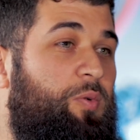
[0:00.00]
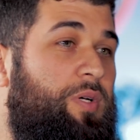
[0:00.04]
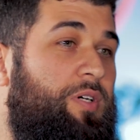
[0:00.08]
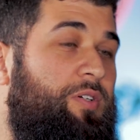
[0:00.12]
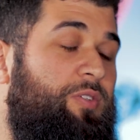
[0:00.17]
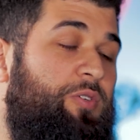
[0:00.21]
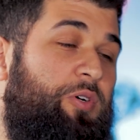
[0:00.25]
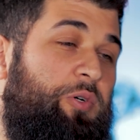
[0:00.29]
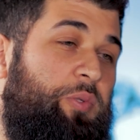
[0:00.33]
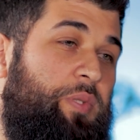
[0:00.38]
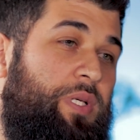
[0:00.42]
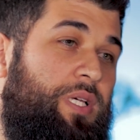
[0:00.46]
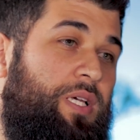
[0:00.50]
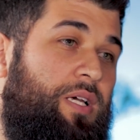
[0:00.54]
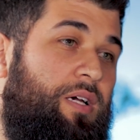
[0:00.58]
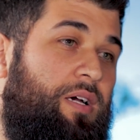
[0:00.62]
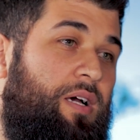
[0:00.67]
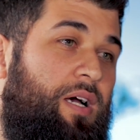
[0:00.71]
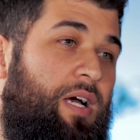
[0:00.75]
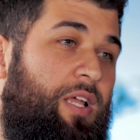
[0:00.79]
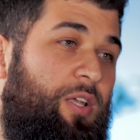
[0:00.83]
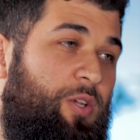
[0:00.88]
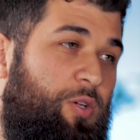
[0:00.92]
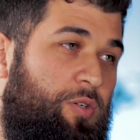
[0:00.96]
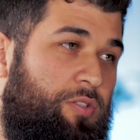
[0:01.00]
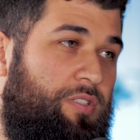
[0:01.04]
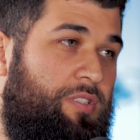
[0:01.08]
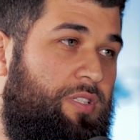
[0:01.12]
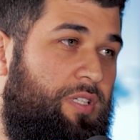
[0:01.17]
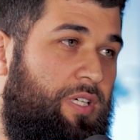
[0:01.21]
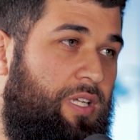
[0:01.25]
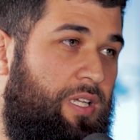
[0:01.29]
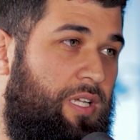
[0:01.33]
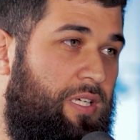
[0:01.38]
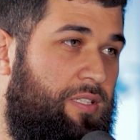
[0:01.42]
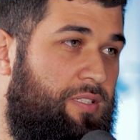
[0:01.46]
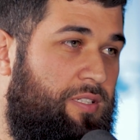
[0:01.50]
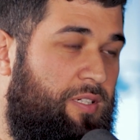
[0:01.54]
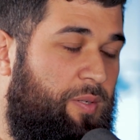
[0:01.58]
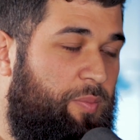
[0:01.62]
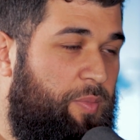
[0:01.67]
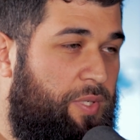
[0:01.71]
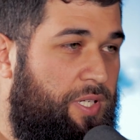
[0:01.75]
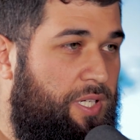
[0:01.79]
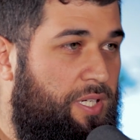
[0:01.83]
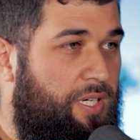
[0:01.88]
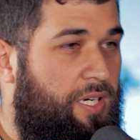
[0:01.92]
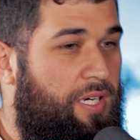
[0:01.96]
we are growing a lot in Latin
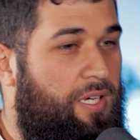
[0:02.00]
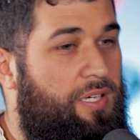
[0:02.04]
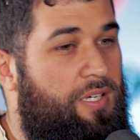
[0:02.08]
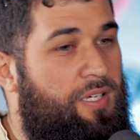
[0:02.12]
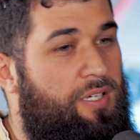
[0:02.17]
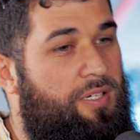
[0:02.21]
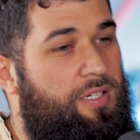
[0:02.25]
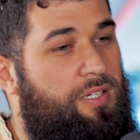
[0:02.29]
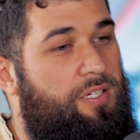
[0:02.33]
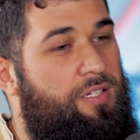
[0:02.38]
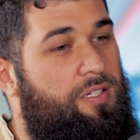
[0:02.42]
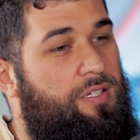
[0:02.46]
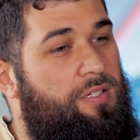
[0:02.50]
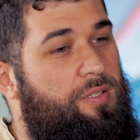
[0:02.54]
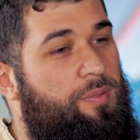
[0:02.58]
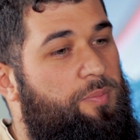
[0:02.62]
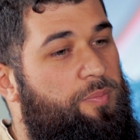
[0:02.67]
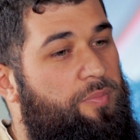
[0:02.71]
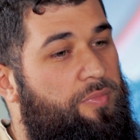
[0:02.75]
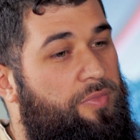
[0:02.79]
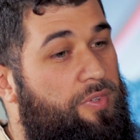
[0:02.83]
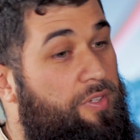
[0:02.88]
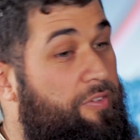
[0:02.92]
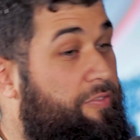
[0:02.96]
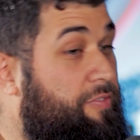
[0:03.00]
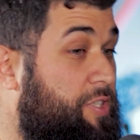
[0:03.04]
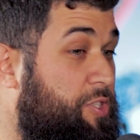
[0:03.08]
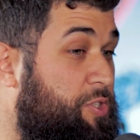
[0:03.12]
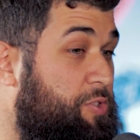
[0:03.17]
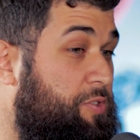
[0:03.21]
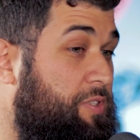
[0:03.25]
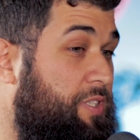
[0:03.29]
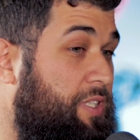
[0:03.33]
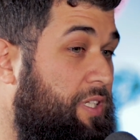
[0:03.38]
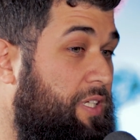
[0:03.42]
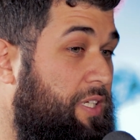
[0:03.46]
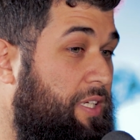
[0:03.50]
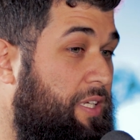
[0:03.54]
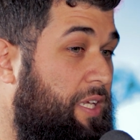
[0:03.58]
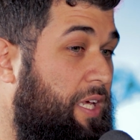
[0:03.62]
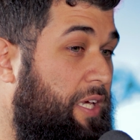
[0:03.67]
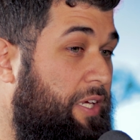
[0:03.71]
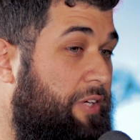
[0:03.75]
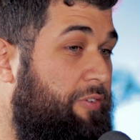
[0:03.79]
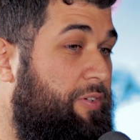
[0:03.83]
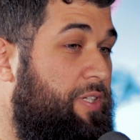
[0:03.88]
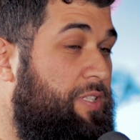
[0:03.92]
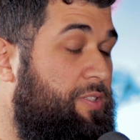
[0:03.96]
America. The vision in
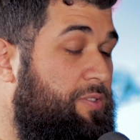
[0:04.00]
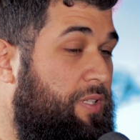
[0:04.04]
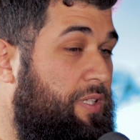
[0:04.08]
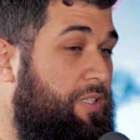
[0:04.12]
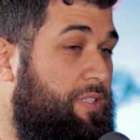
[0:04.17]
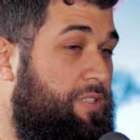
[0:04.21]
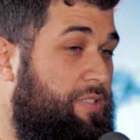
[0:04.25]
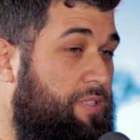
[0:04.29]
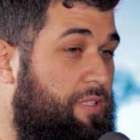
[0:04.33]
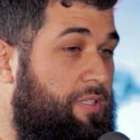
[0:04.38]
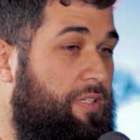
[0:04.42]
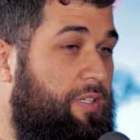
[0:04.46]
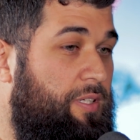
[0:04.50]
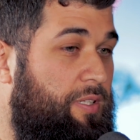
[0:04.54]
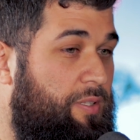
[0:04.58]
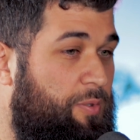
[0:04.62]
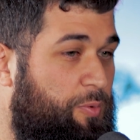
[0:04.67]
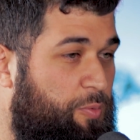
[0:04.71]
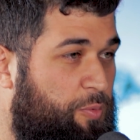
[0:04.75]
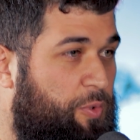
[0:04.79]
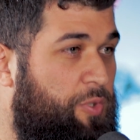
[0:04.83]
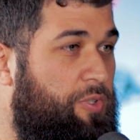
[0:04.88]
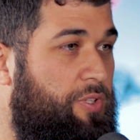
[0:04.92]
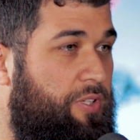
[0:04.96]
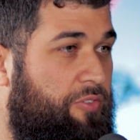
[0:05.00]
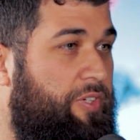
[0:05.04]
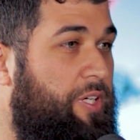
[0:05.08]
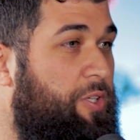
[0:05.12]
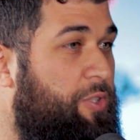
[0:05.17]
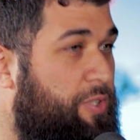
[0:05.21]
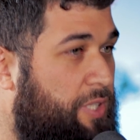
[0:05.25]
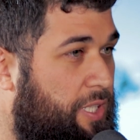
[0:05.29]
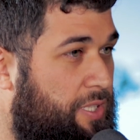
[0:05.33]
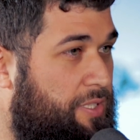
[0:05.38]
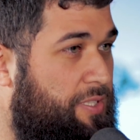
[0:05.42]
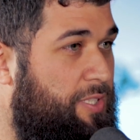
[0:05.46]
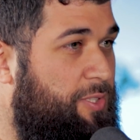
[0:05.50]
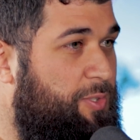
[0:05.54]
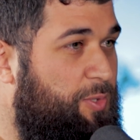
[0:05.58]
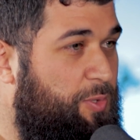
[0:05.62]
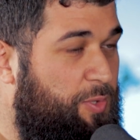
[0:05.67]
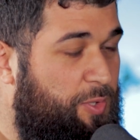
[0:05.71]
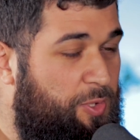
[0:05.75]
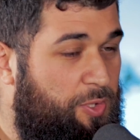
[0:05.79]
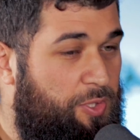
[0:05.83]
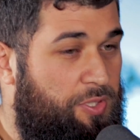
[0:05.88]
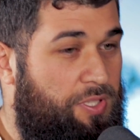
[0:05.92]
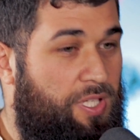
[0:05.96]
iERA is world reconnected to
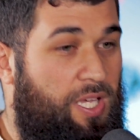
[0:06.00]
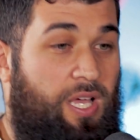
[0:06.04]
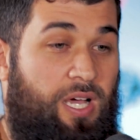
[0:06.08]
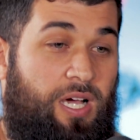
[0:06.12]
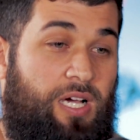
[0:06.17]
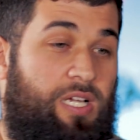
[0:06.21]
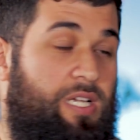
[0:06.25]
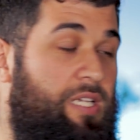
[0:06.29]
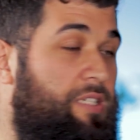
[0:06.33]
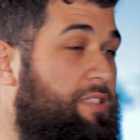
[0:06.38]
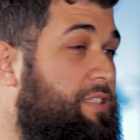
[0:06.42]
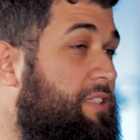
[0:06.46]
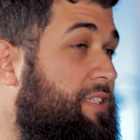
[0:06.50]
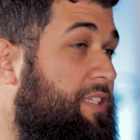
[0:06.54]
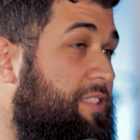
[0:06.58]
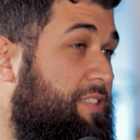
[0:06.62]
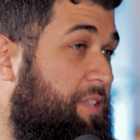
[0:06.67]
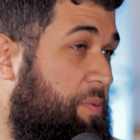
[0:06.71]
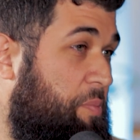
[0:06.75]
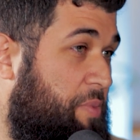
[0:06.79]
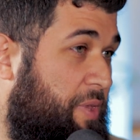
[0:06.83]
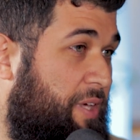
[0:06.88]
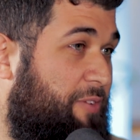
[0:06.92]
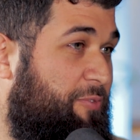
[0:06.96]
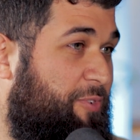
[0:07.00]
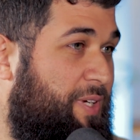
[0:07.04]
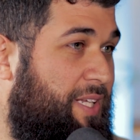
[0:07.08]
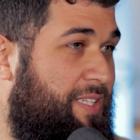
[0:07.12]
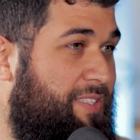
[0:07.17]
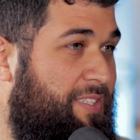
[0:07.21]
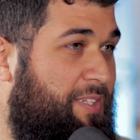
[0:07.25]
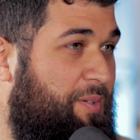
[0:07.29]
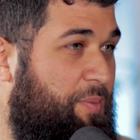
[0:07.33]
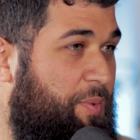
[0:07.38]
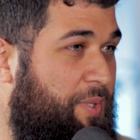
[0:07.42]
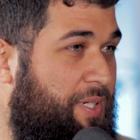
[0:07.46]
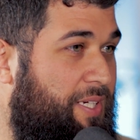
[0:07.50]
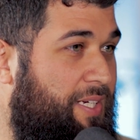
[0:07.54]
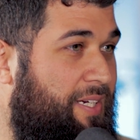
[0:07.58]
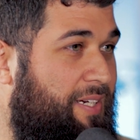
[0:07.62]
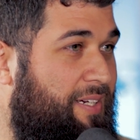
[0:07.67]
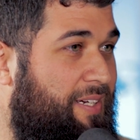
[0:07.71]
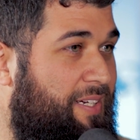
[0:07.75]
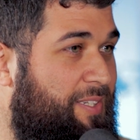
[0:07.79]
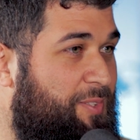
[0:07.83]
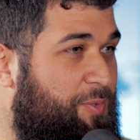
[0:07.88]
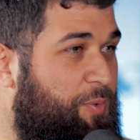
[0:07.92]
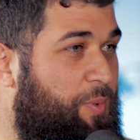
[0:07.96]
God, and I see the same thing for Latin America
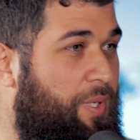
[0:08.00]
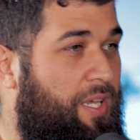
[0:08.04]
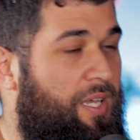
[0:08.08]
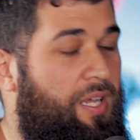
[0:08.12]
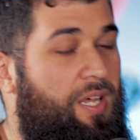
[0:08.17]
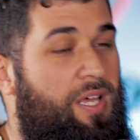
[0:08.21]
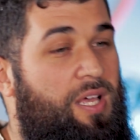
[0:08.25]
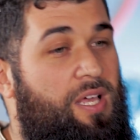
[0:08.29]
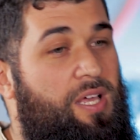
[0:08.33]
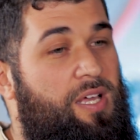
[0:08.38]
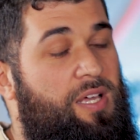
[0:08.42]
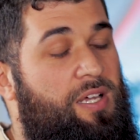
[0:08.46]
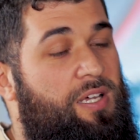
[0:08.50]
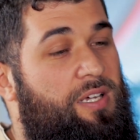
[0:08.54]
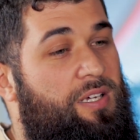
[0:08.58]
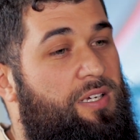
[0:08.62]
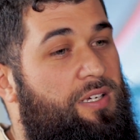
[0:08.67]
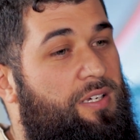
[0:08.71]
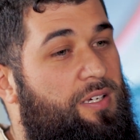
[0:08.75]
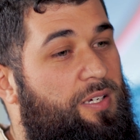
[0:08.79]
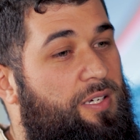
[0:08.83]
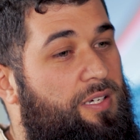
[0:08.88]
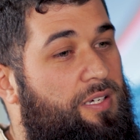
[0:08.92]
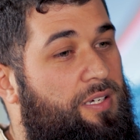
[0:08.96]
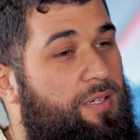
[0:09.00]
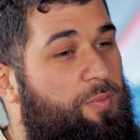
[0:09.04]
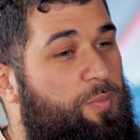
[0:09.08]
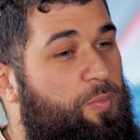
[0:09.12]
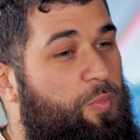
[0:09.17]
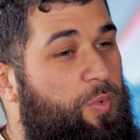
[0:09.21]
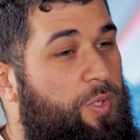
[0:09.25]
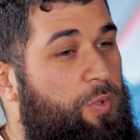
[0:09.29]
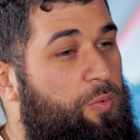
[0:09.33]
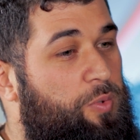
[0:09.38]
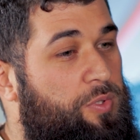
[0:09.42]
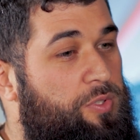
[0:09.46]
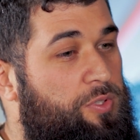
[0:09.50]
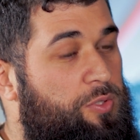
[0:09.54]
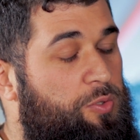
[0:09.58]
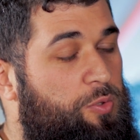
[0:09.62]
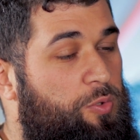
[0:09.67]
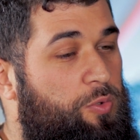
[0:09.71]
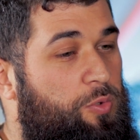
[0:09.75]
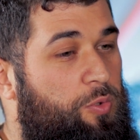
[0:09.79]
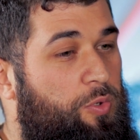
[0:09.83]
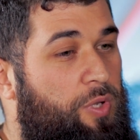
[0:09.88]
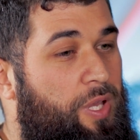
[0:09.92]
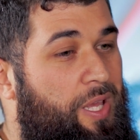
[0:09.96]
as well. We want
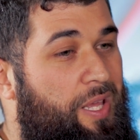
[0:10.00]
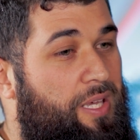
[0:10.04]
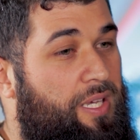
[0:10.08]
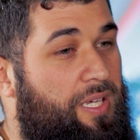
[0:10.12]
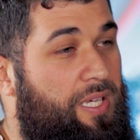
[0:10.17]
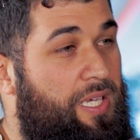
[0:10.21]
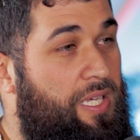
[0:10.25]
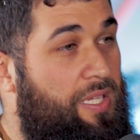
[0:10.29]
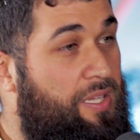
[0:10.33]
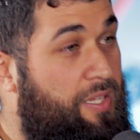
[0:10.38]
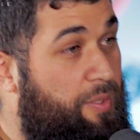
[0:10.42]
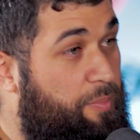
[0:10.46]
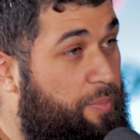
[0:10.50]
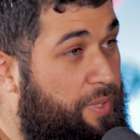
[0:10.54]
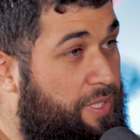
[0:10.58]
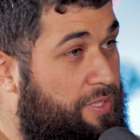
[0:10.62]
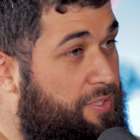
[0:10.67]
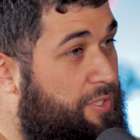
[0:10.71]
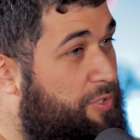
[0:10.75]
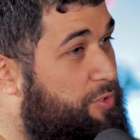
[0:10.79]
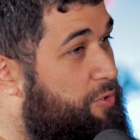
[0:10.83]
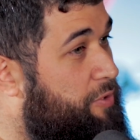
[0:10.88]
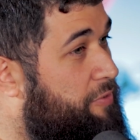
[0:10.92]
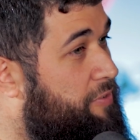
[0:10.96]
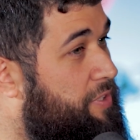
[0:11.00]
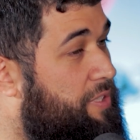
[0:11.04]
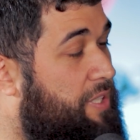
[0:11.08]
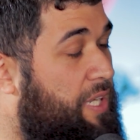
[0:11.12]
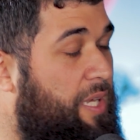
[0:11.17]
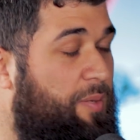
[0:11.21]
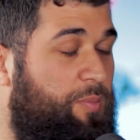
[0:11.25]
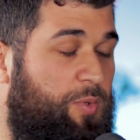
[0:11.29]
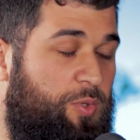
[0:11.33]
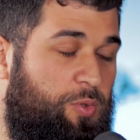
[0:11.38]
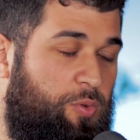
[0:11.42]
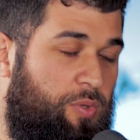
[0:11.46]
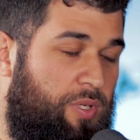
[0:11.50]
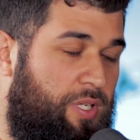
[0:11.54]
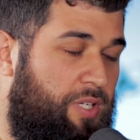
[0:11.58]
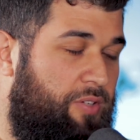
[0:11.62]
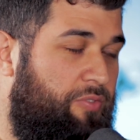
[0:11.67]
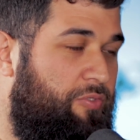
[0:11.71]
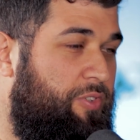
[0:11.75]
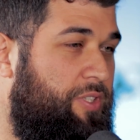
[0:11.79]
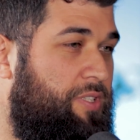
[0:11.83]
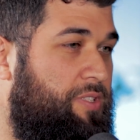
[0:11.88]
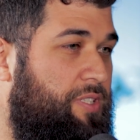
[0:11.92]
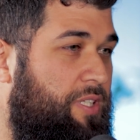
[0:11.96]
to get the message of Islam to
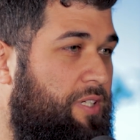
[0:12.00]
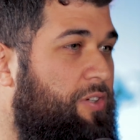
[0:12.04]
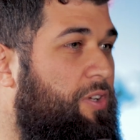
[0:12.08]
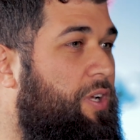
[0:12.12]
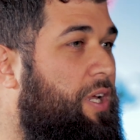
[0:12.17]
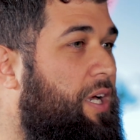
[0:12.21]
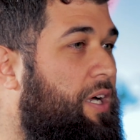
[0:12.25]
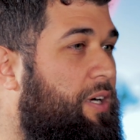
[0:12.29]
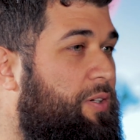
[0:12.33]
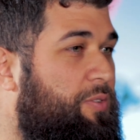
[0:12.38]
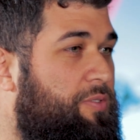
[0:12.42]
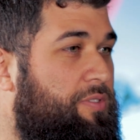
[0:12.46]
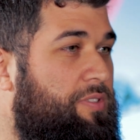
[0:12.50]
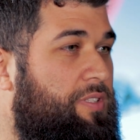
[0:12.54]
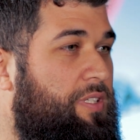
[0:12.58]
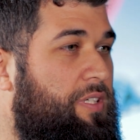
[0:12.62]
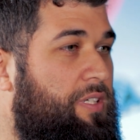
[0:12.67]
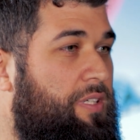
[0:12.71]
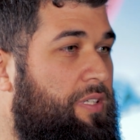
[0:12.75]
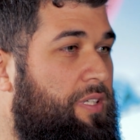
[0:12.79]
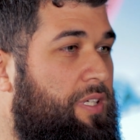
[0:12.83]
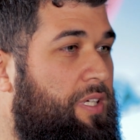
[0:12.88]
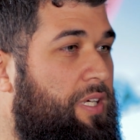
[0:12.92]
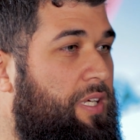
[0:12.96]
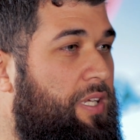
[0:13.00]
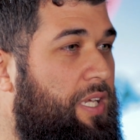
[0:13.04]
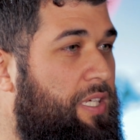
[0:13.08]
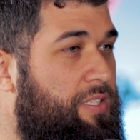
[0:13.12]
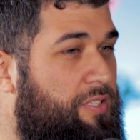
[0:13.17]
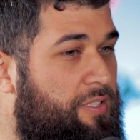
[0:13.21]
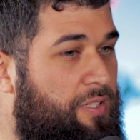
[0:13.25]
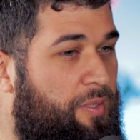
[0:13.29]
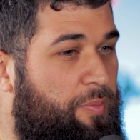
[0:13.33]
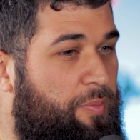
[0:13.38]
every single house in Latin